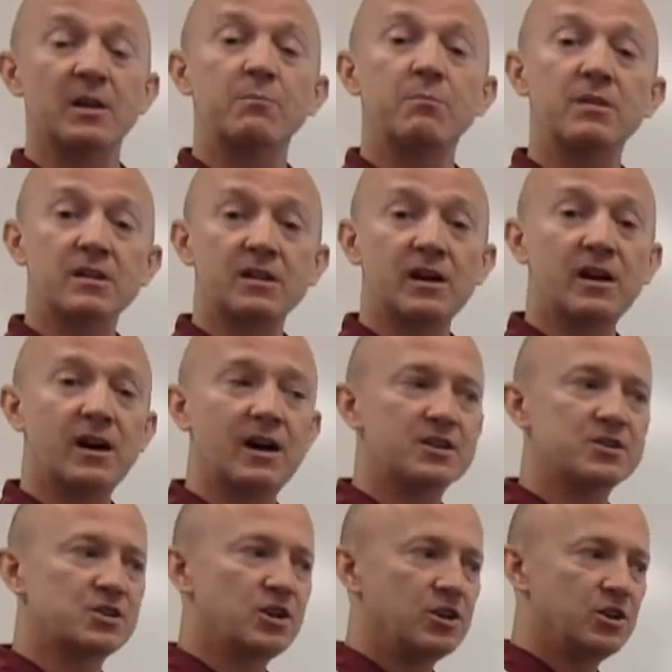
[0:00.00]

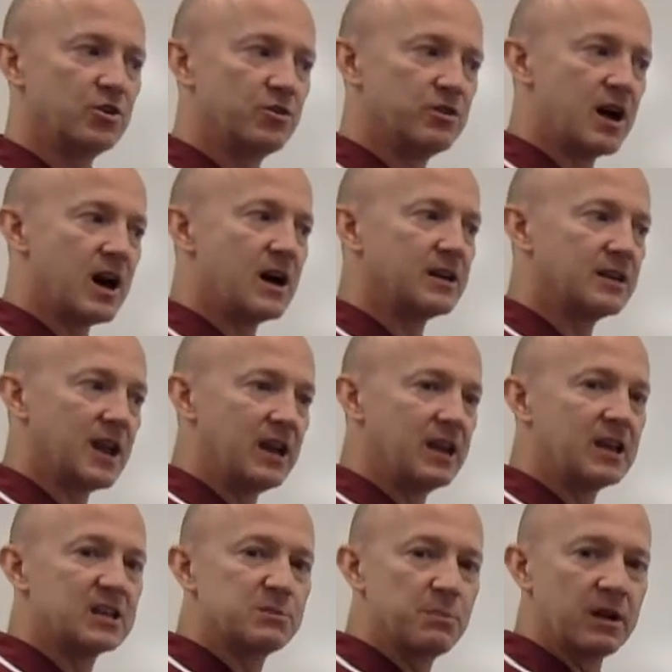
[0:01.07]
because you're not
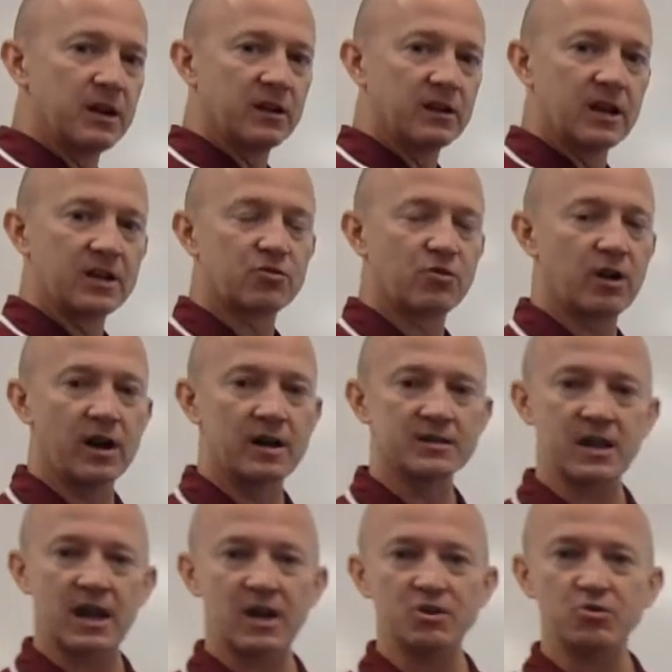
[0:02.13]
gaining as many electrons
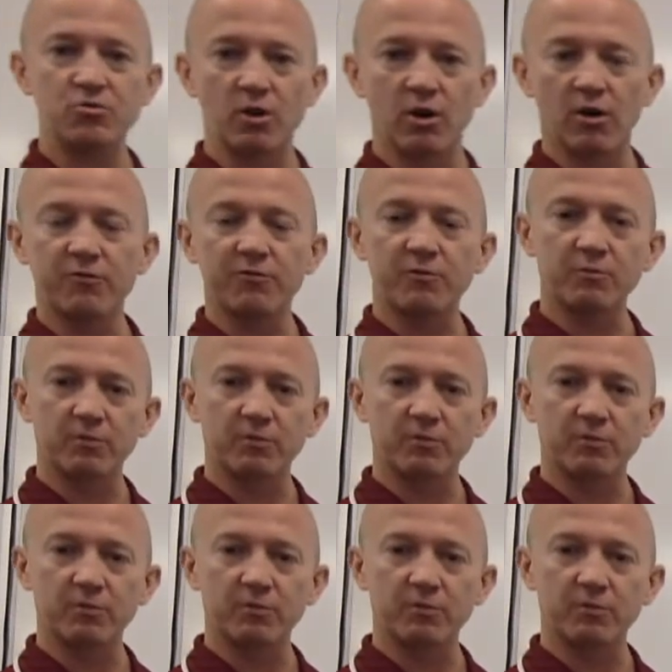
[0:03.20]
as you go from